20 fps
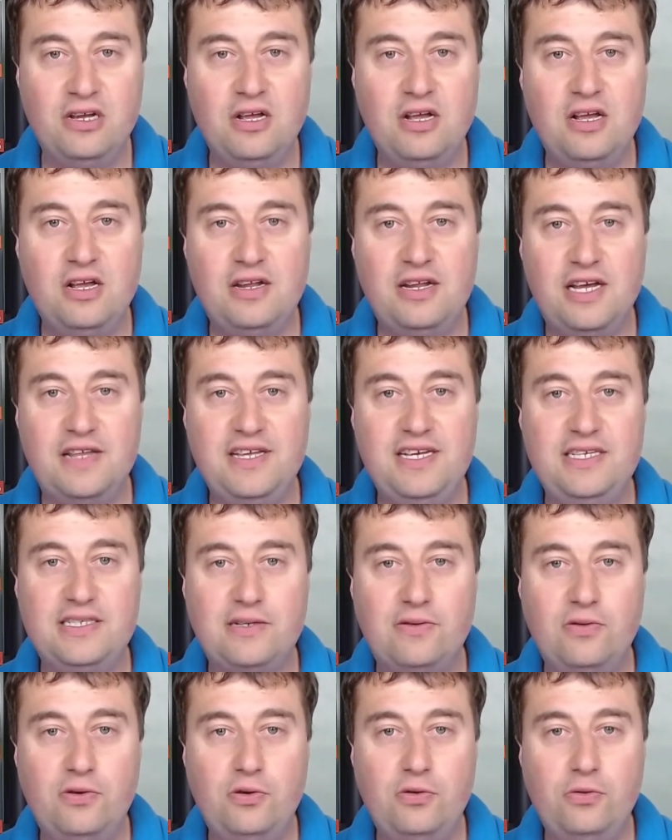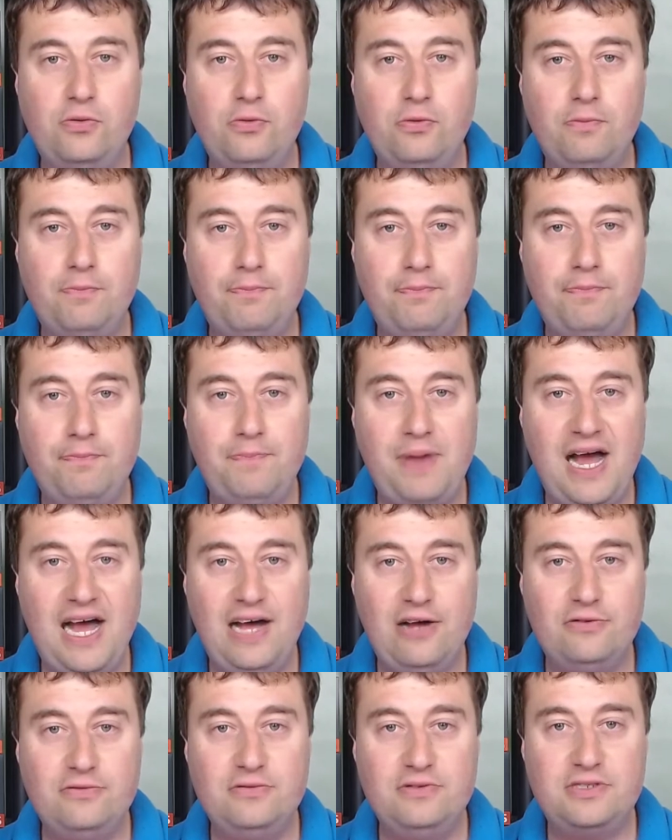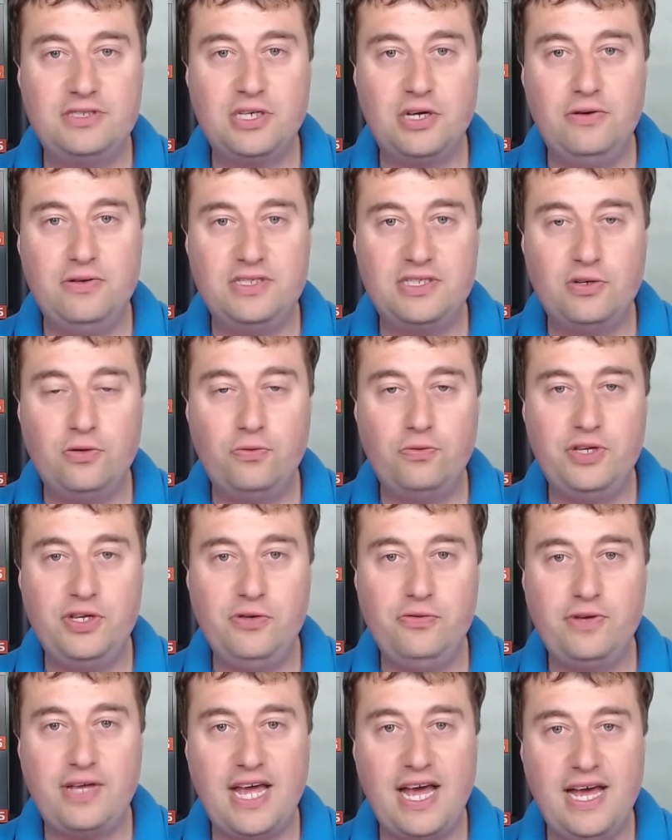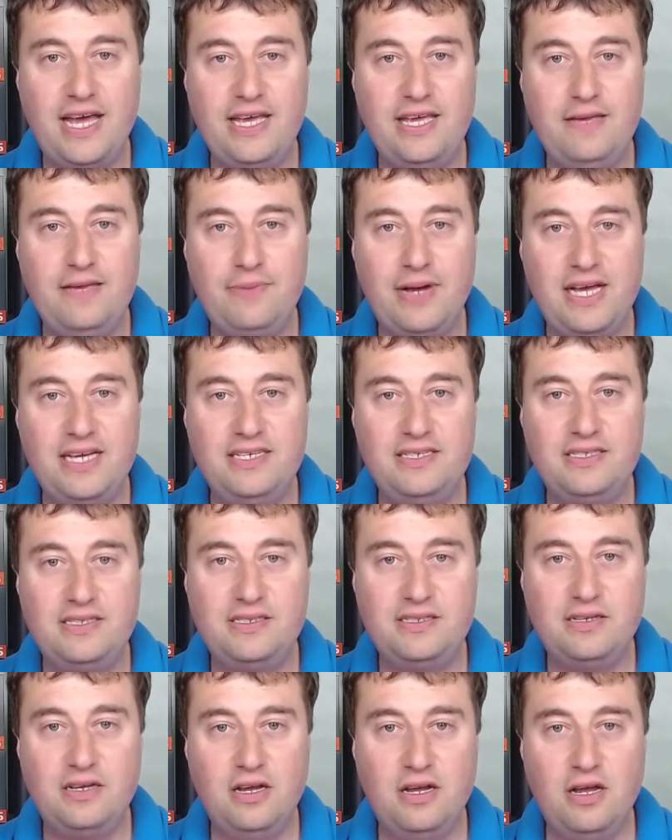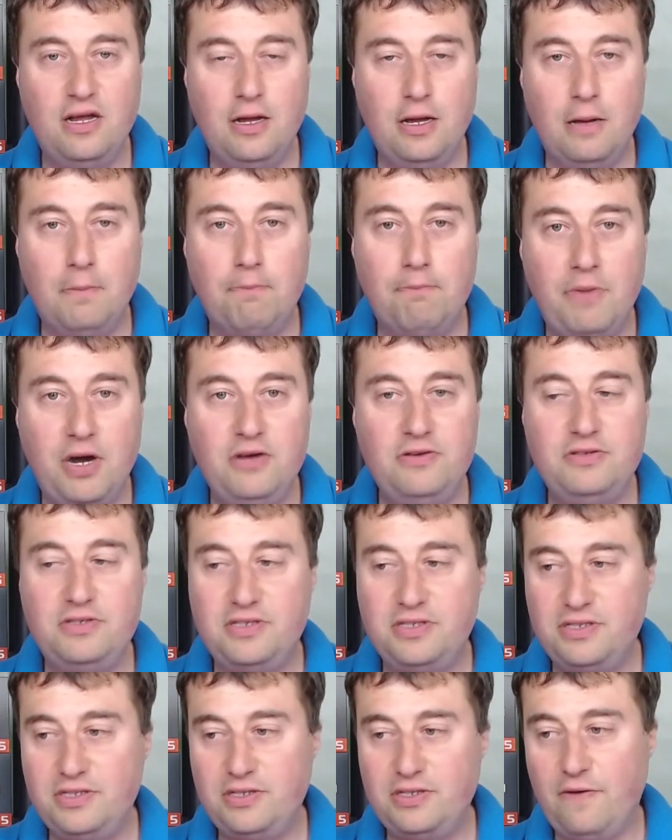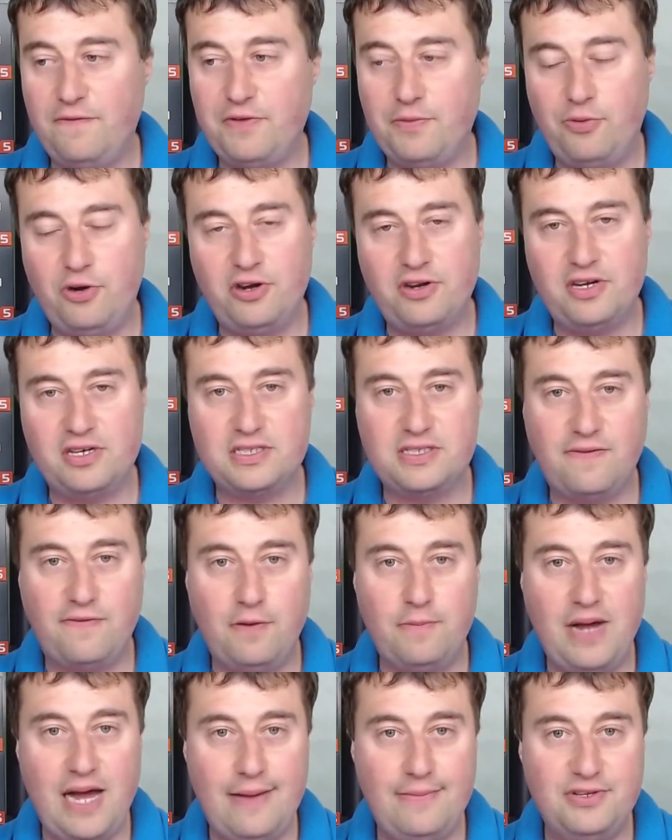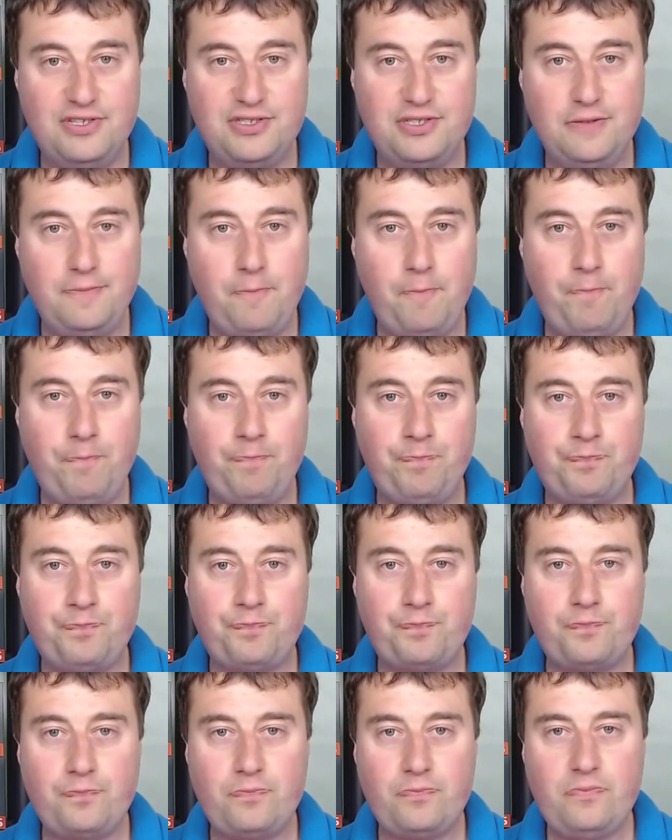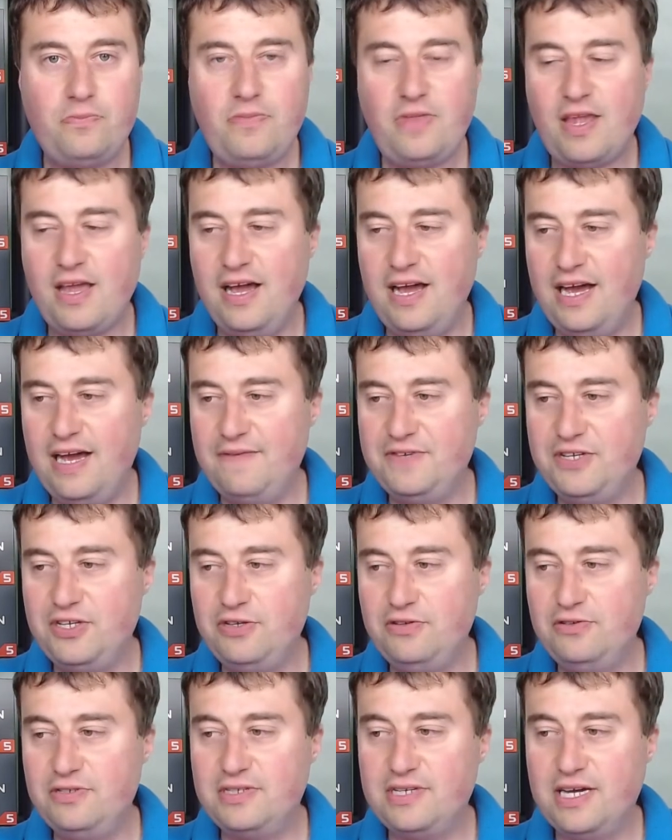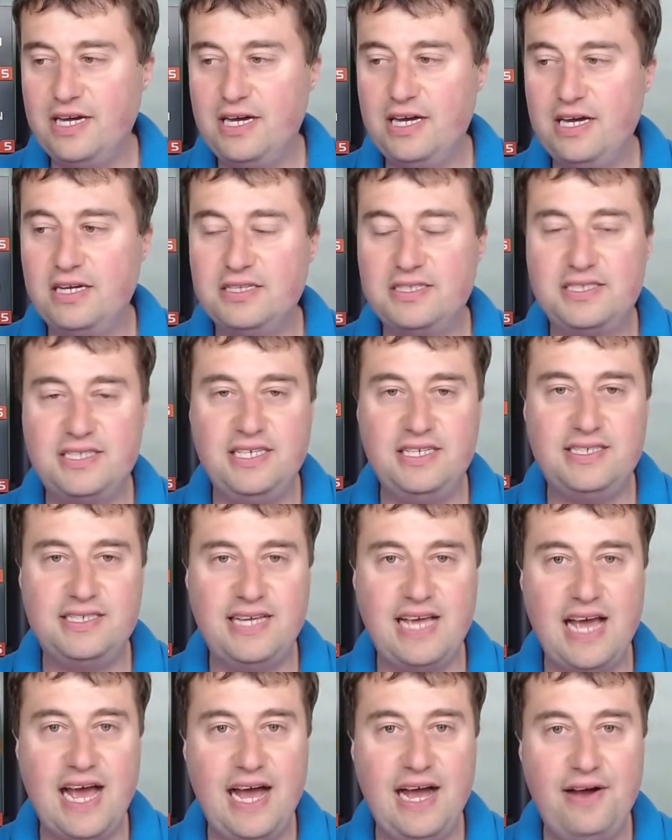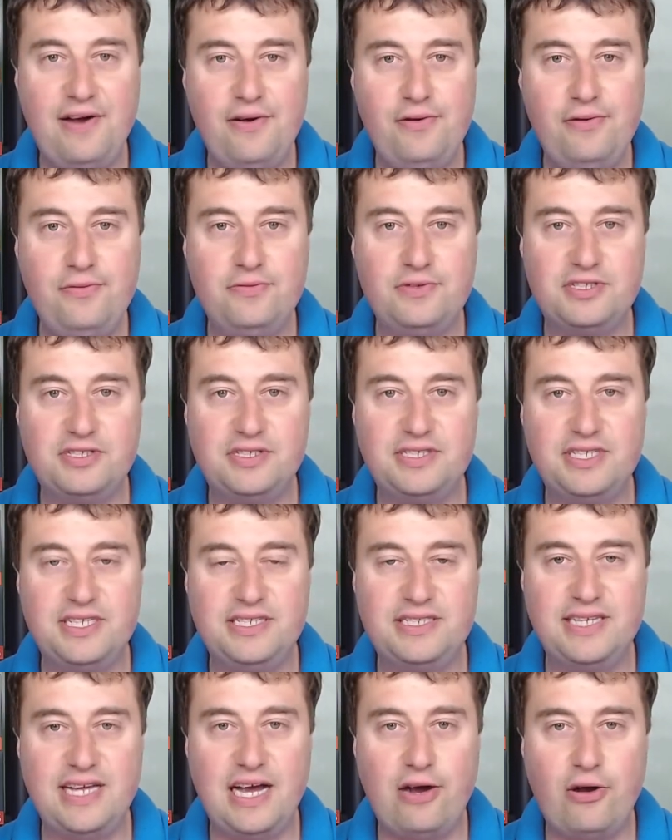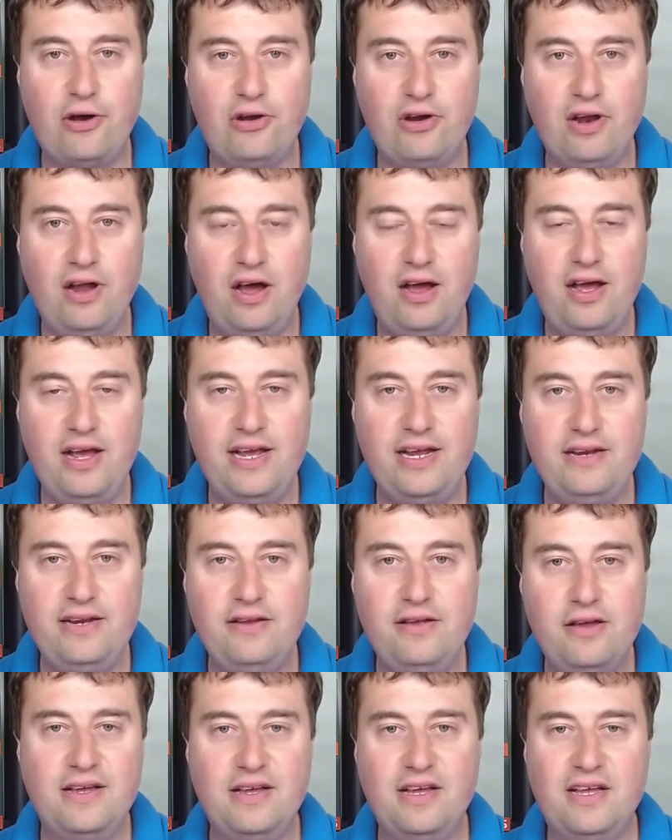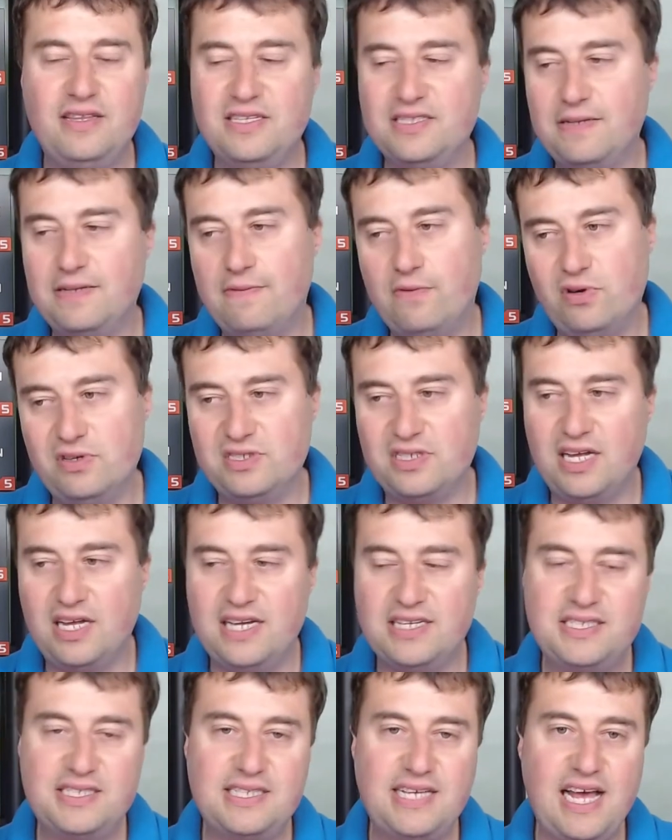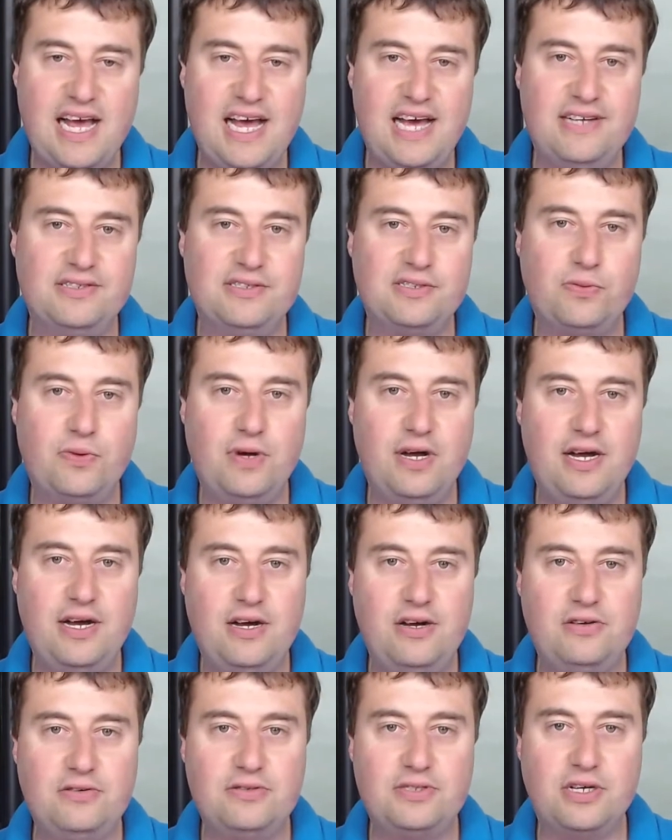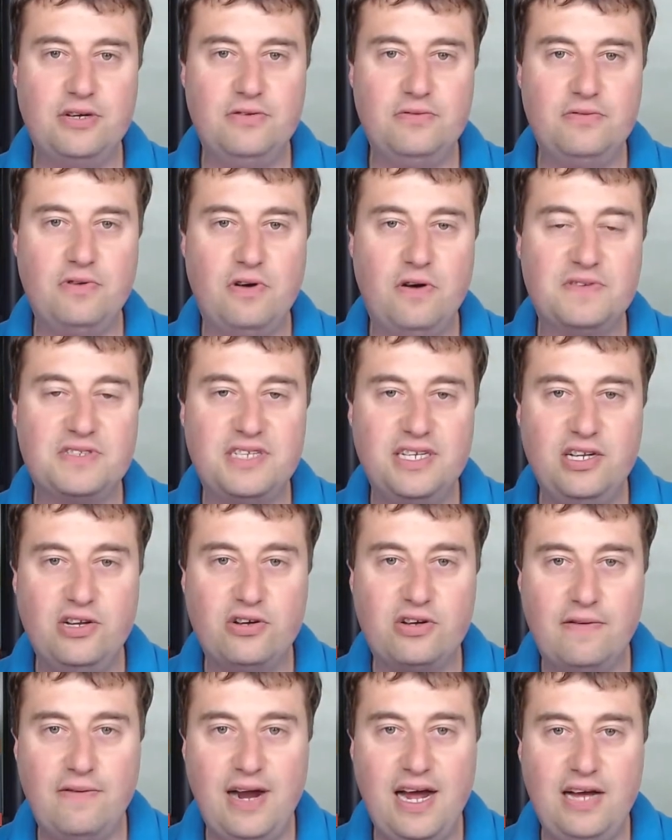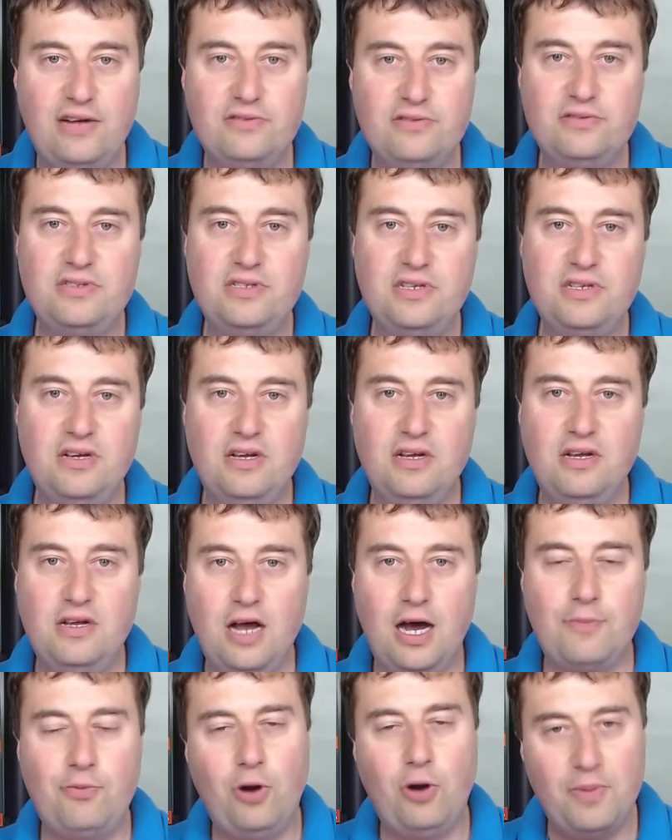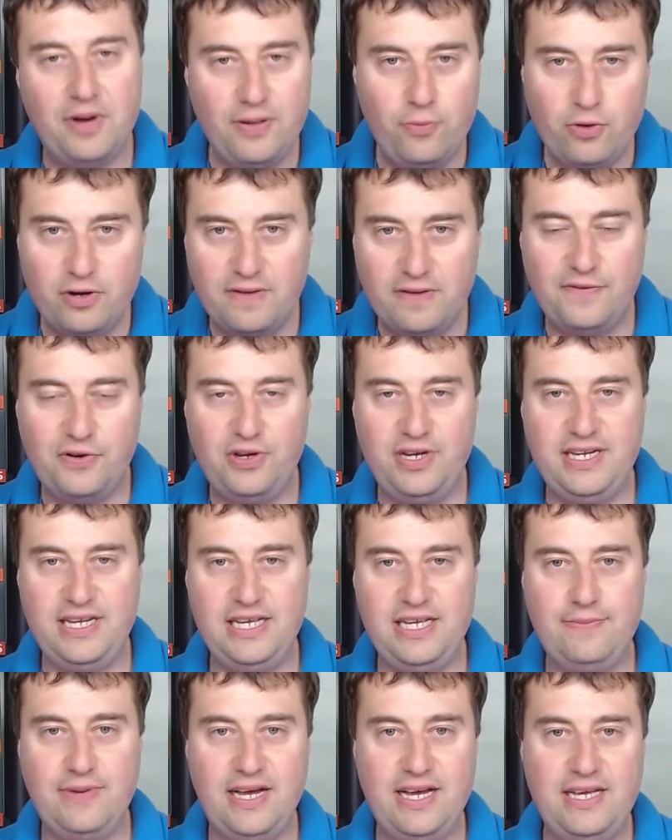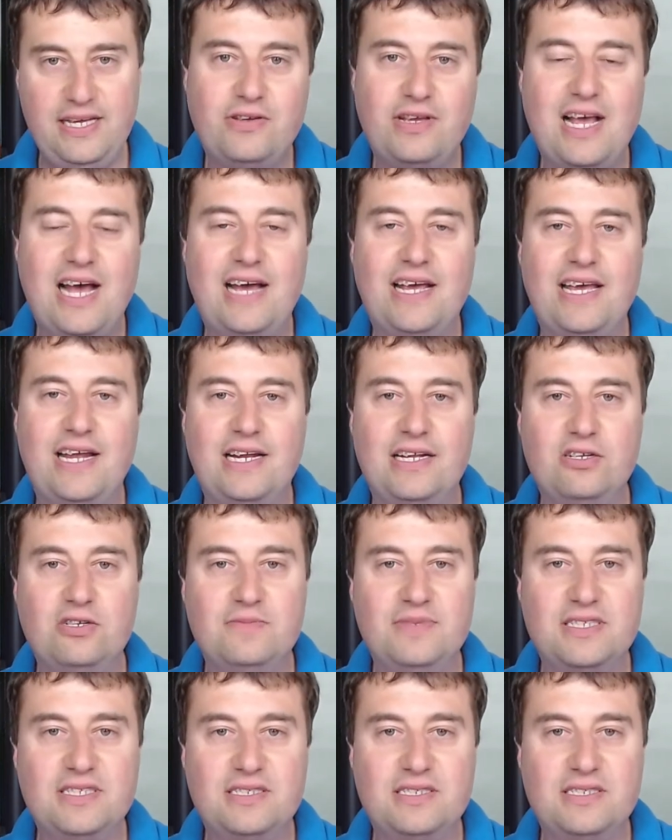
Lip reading: Now these are all pounds, so it's all UK based. Most of the products are from Amazon. I have used CCL, which is CCL Online. There's other ones like Scan as well, so obviously look around. I probably would avoid eBay, can get a little bit